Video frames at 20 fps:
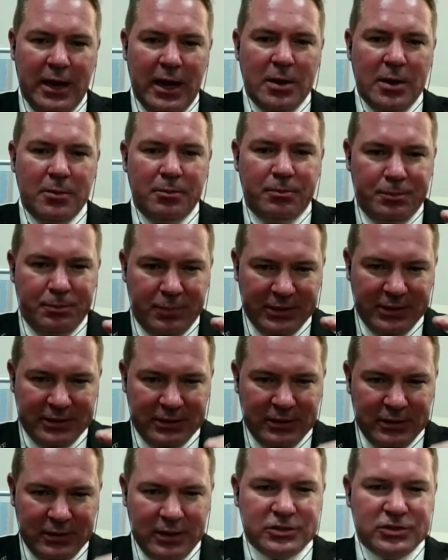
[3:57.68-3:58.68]
but it
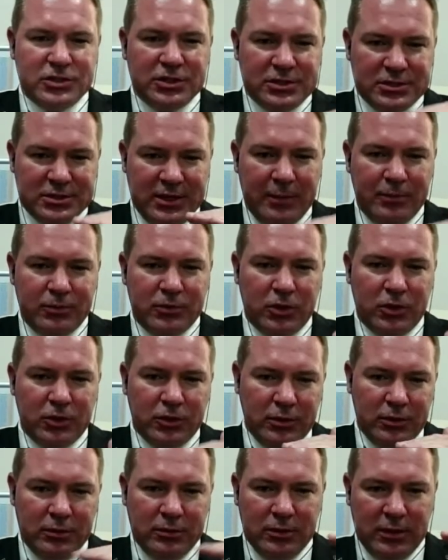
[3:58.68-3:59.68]
just kept on
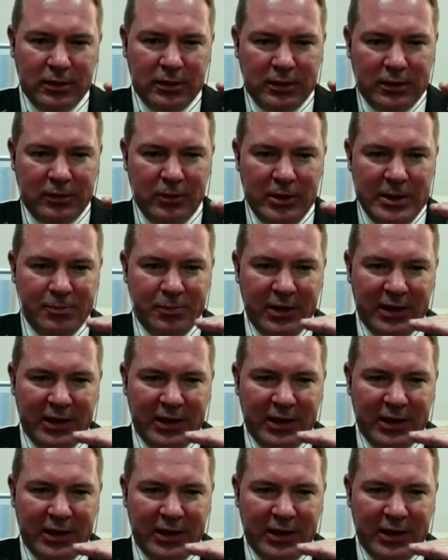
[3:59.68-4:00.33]
creeping at the